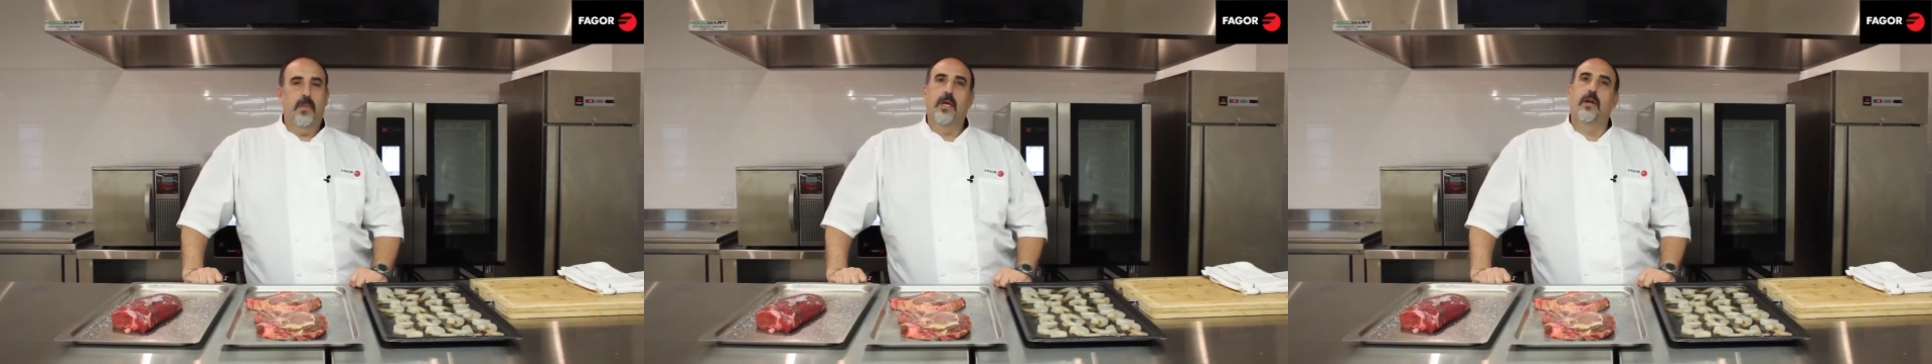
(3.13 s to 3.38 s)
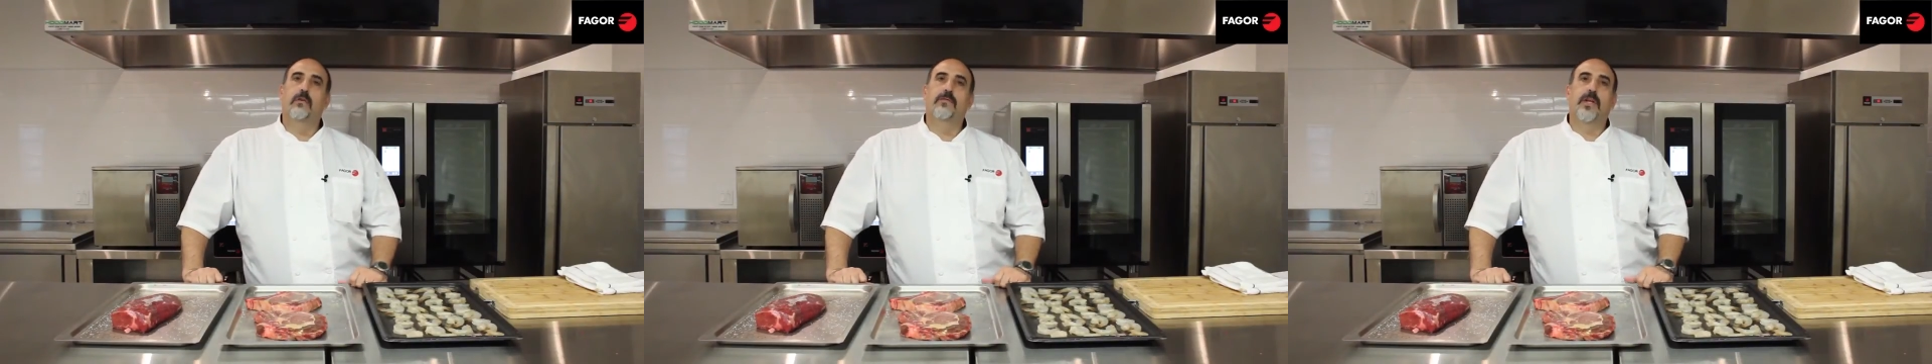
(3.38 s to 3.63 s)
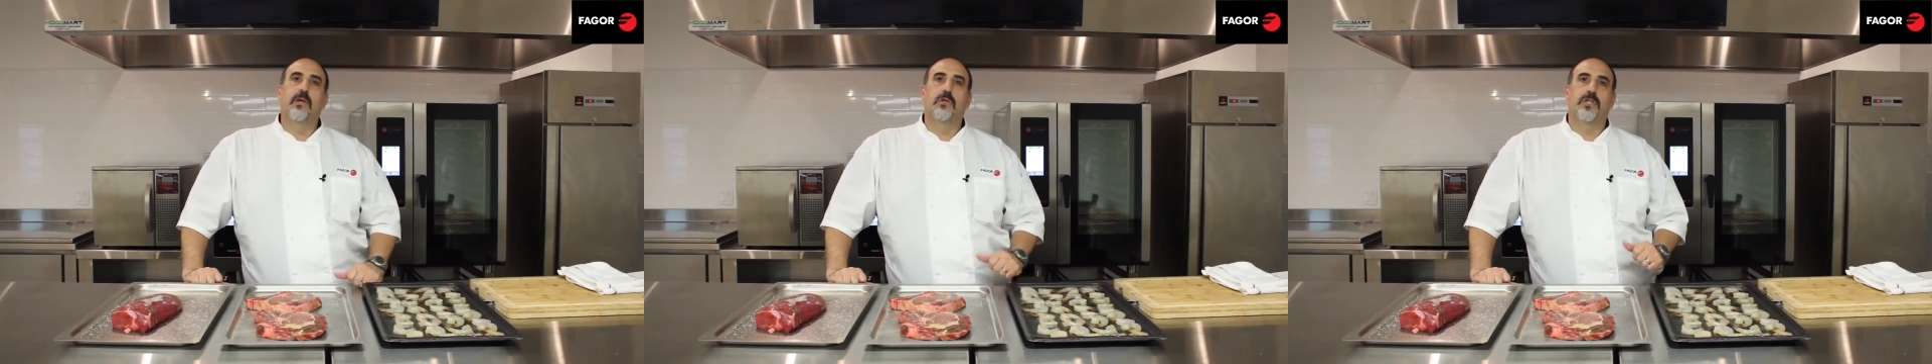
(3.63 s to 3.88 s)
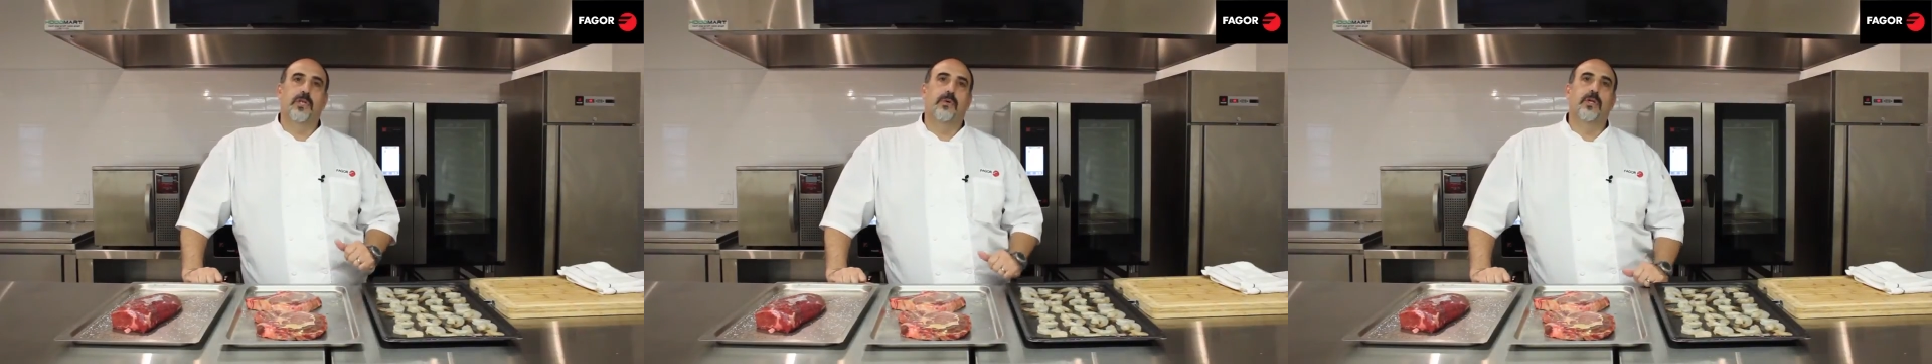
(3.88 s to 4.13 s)
In our video
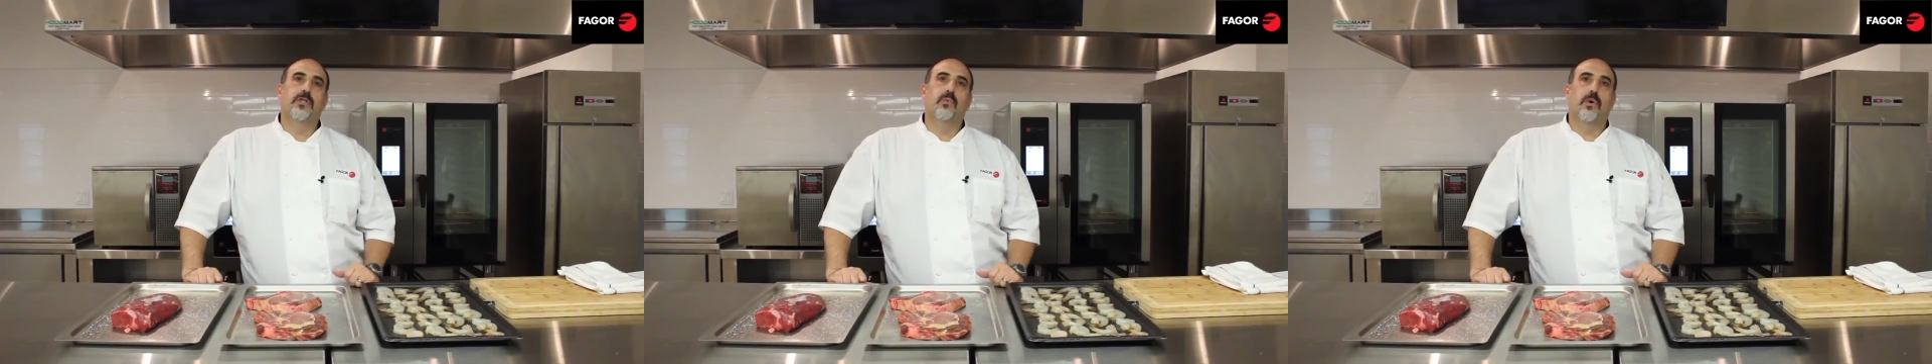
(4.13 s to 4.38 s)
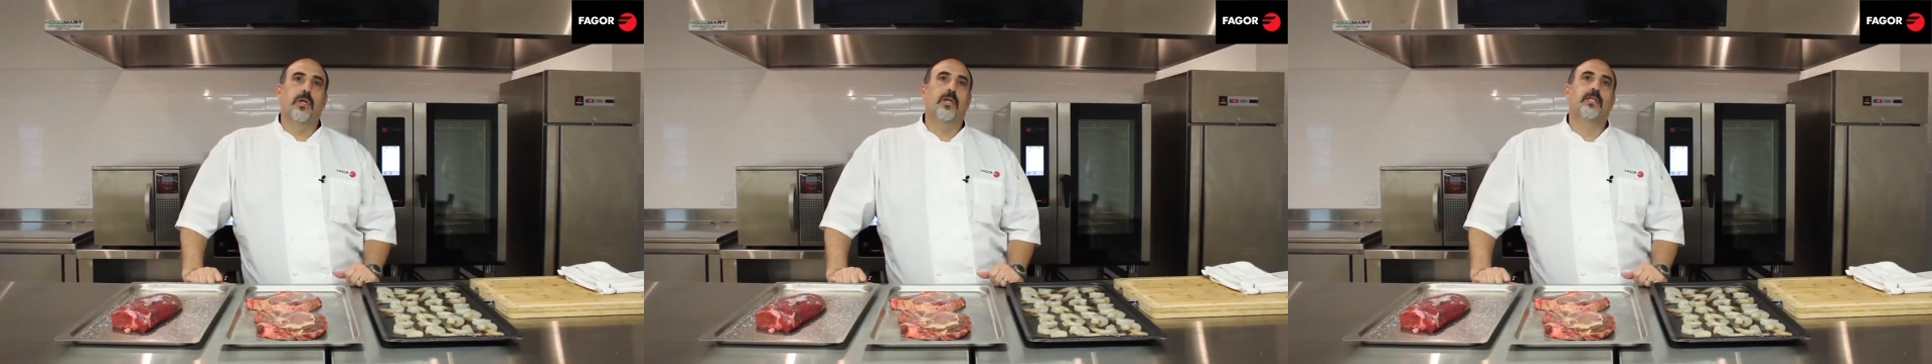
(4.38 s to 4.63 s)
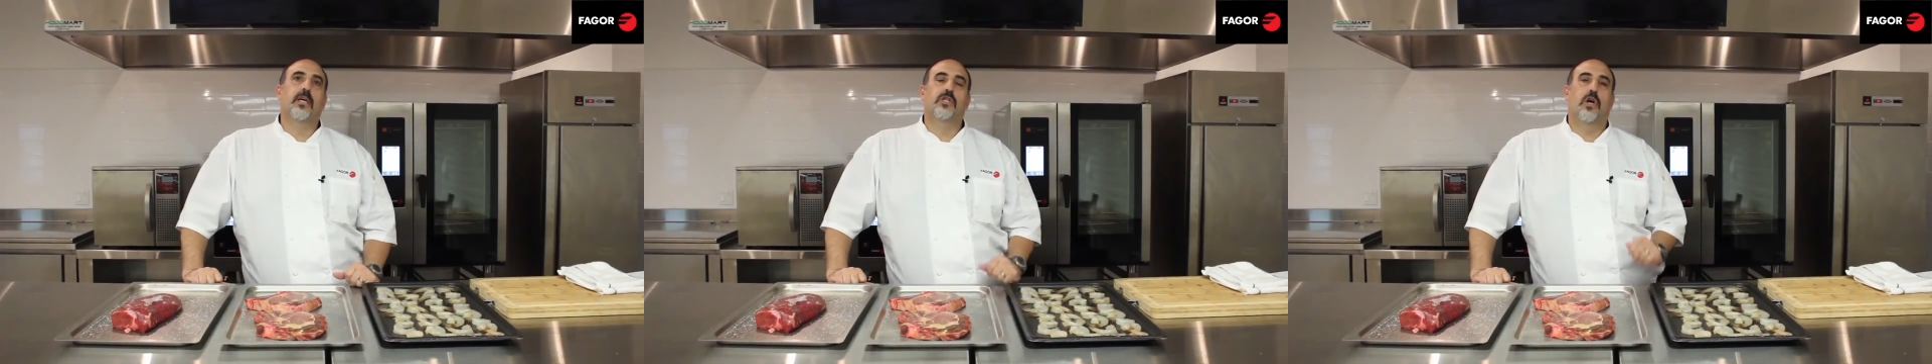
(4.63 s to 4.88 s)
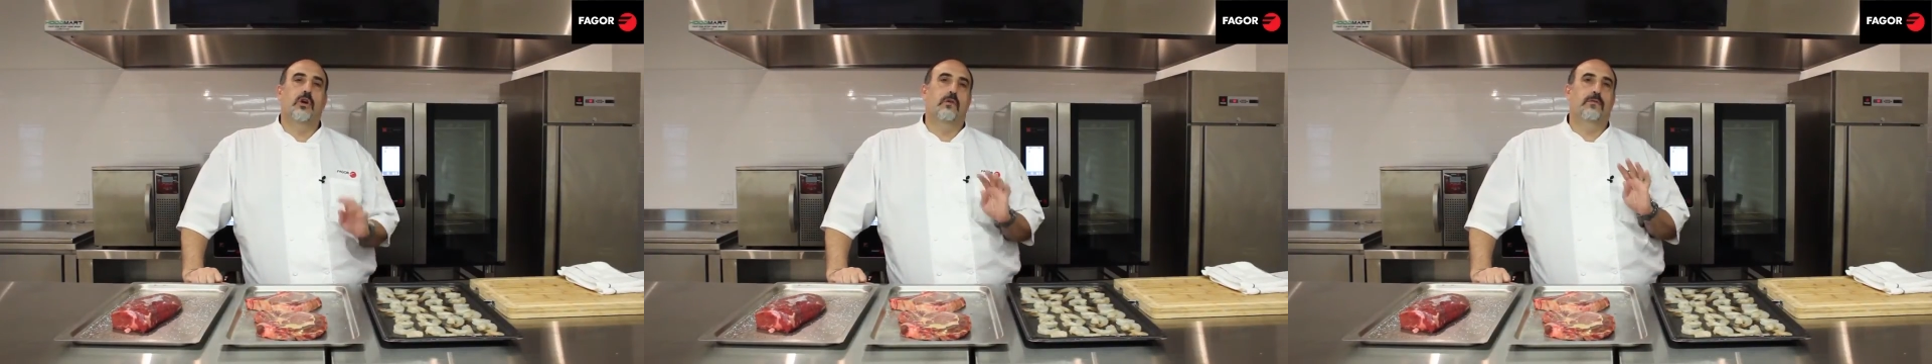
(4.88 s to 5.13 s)
series, we're going to touch
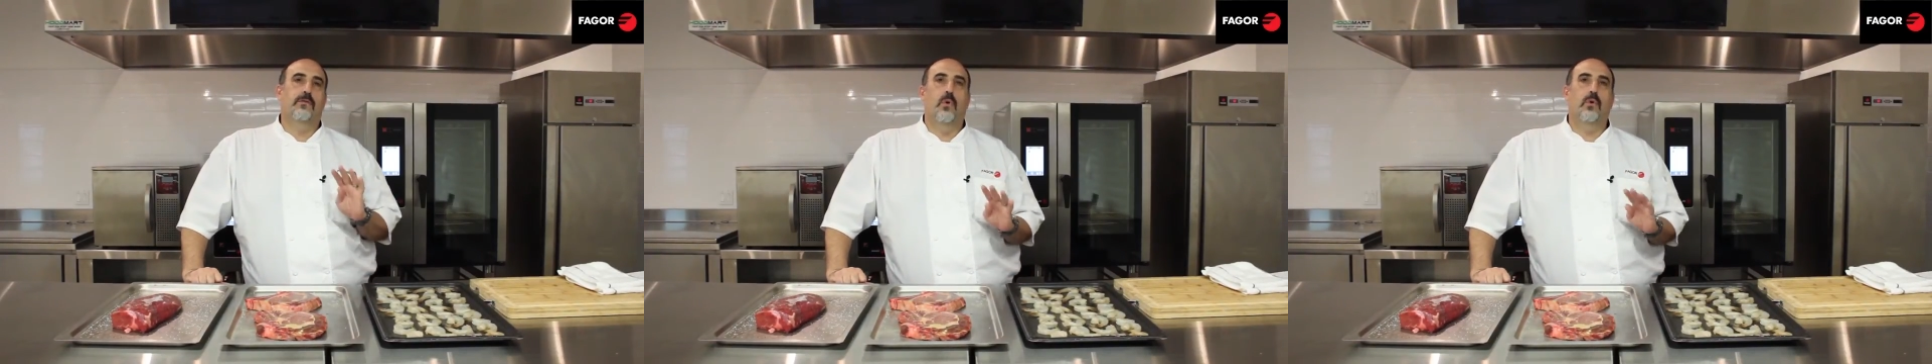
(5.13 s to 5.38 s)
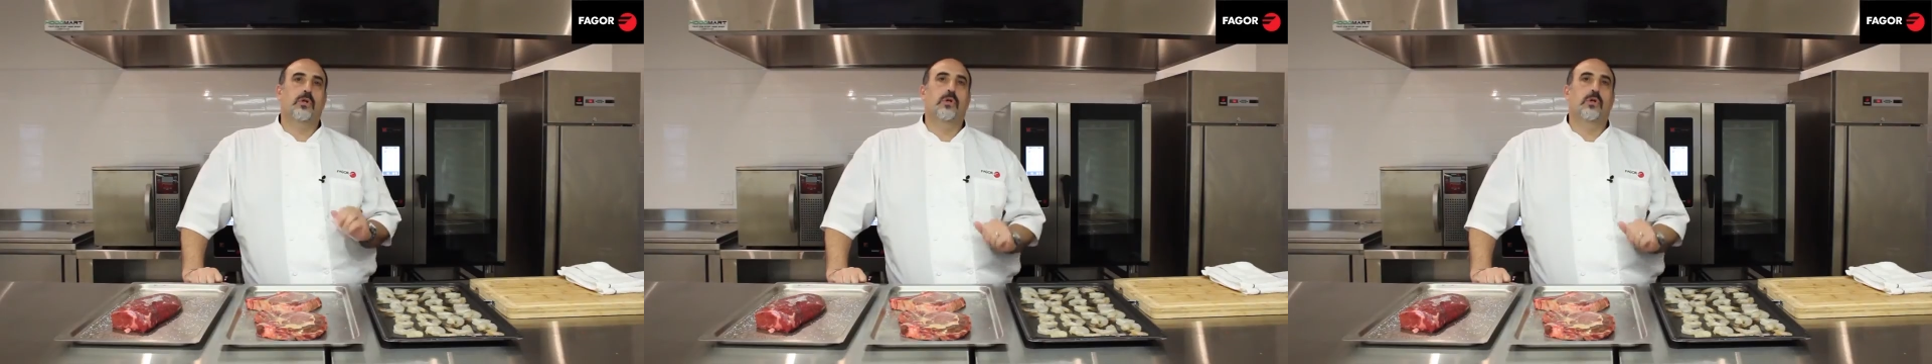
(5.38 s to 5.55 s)
on our 4